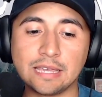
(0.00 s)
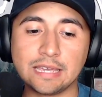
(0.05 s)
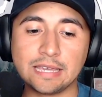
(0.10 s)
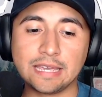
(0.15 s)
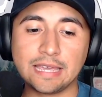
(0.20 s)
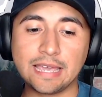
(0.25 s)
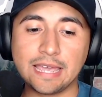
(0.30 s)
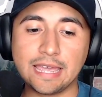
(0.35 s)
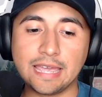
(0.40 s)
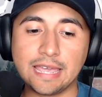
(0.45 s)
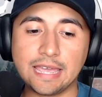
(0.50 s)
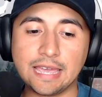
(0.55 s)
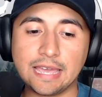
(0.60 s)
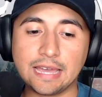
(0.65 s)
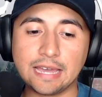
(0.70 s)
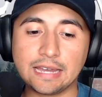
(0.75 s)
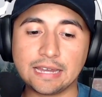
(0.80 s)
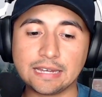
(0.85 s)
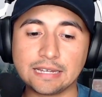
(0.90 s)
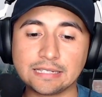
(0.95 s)

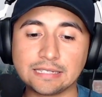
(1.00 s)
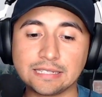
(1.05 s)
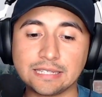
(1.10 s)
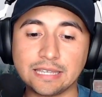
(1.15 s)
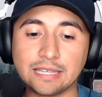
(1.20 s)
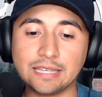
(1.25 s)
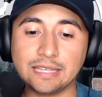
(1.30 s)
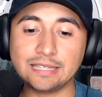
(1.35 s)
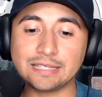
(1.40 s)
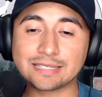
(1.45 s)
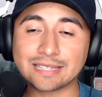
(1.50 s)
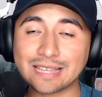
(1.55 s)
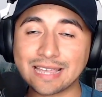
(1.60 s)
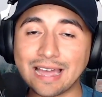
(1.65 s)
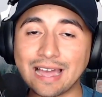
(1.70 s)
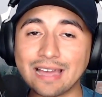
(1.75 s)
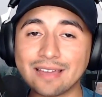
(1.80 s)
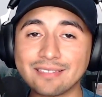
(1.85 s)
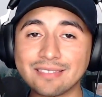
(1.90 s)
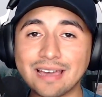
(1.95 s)
And he's a
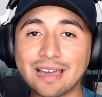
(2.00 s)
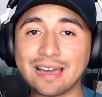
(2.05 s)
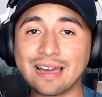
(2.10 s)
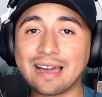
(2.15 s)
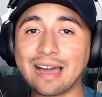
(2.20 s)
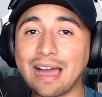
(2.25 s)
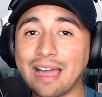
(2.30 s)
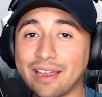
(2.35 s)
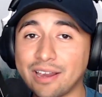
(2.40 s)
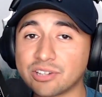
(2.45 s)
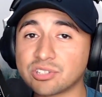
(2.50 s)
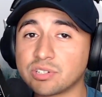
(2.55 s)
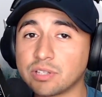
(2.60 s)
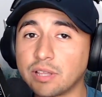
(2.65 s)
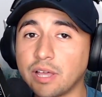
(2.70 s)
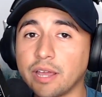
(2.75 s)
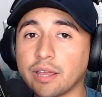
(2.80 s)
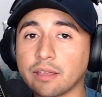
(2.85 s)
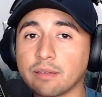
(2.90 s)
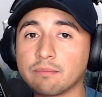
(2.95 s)
guy that I actually
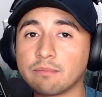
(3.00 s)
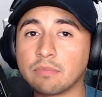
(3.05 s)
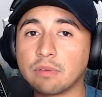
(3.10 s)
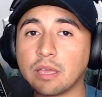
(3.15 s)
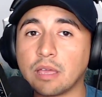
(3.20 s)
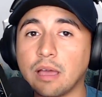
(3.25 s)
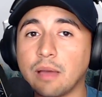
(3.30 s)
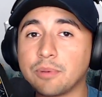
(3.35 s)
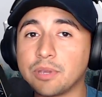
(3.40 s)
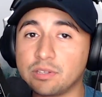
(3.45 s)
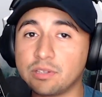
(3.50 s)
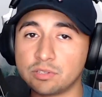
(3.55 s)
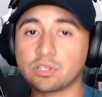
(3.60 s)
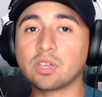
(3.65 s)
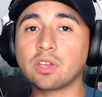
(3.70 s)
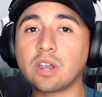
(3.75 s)
like. I mean, he's a good